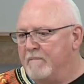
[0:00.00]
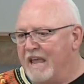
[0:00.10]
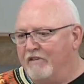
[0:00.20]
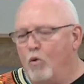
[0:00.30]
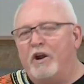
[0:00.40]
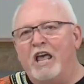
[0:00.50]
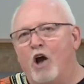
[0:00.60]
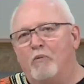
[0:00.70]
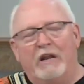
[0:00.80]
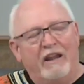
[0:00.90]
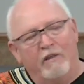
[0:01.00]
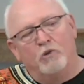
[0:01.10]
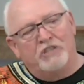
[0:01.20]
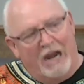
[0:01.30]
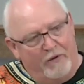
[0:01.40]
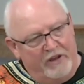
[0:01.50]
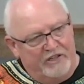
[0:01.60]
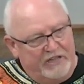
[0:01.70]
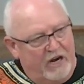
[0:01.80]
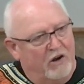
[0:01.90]
If you want to help in any of those
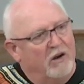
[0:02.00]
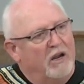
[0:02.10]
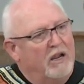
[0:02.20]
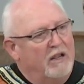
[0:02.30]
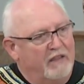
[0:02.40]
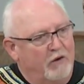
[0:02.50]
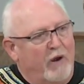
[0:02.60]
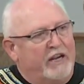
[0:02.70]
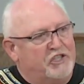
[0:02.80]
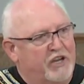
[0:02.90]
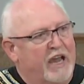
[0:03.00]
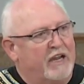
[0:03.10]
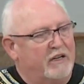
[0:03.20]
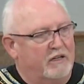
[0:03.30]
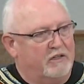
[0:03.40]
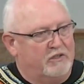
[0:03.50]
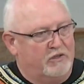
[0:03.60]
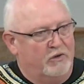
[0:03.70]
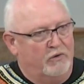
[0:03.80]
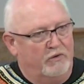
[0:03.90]
areas there, then write a check
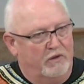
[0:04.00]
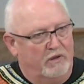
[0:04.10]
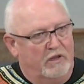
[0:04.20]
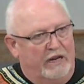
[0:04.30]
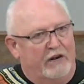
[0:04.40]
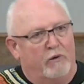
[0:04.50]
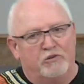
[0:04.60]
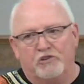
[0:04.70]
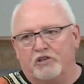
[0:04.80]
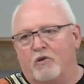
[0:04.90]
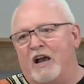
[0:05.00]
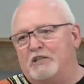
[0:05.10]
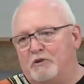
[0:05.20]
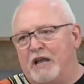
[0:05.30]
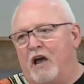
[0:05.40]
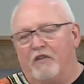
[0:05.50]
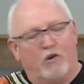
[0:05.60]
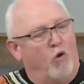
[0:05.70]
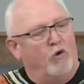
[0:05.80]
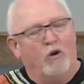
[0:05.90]
to the Linder Church of Christ, put down on the
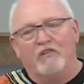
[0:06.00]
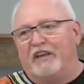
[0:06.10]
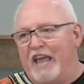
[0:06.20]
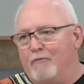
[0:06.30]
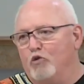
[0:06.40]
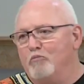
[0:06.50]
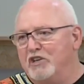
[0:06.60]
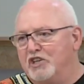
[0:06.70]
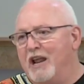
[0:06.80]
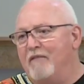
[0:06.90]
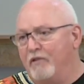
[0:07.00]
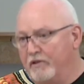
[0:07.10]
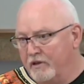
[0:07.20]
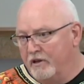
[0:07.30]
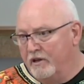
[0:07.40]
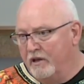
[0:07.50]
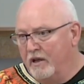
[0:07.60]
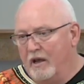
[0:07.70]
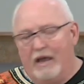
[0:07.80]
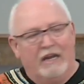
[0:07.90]
corner of it, Cameroon Mission effort.
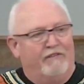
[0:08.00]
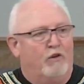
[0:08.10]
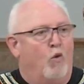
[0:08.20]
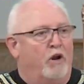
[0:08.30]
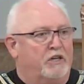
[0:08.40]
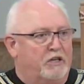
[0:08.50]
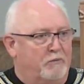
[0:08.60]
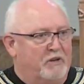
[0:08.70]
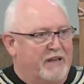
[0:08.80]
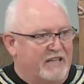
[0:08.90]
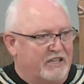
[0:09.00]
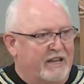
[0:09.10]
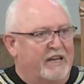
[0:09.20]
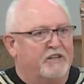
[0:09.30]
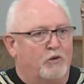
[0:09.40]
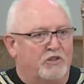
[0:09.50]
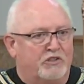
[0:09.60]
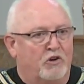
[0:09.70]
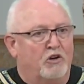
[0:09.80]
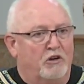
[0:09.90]
And if you want it to be designated to a
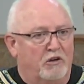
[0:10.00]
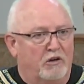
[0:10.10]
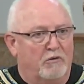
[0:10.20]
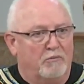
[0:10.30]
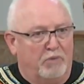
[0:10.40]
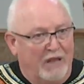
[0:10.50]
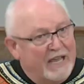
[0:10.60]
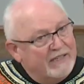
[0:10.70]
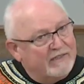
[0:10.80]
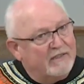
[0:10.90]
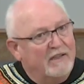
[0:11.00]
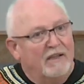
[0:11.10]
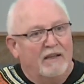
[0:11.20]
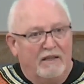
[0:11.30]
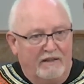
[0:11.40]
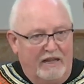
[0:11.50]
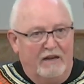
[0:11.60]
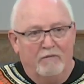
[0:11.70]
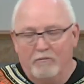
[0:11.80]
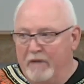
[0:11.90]
certain place,
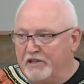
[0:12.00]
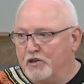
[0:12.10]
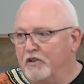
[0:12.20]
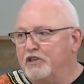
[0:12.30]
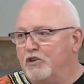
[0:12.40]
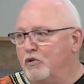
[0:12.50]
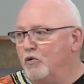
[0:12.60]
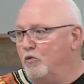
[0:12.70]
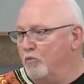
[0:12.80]
then make sure that you